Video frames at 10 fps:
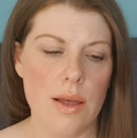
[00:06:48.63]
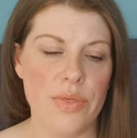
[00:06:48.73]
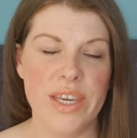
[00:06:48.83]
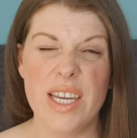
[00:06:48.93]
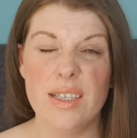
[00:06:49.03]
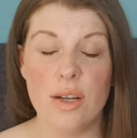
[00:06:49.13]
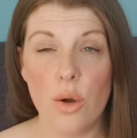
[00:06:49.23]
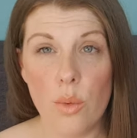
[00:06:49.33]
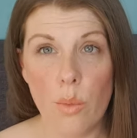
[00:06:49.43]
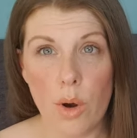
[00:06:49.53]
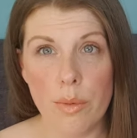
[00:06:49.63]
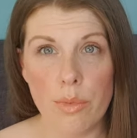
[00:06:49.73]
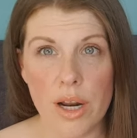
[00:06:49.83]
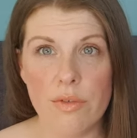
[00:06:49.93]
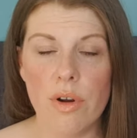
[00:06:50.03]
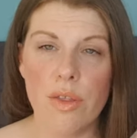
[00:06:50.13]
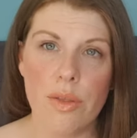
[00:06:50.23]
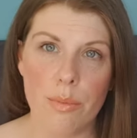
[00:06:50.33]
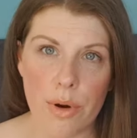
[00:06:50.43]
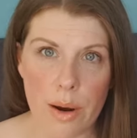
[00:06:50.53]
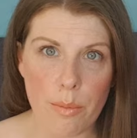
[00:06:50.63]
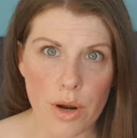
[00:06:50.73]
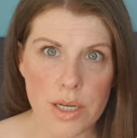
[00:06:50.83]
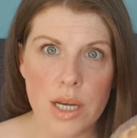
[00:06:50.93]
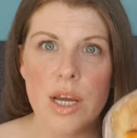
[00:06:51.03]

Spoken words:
And the kids like white bread rather than brown bread.